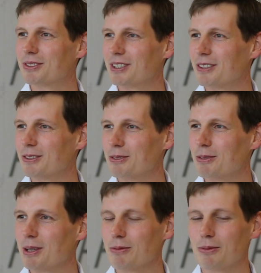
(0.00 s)
So
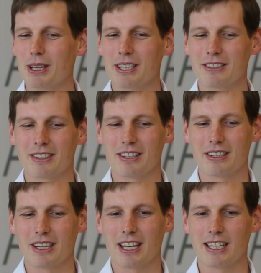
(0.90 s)
when there's
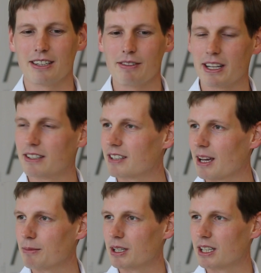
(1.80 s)
any events
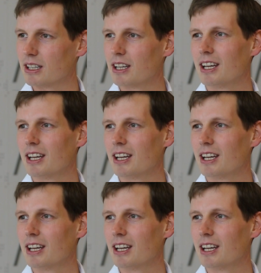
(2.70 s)
happening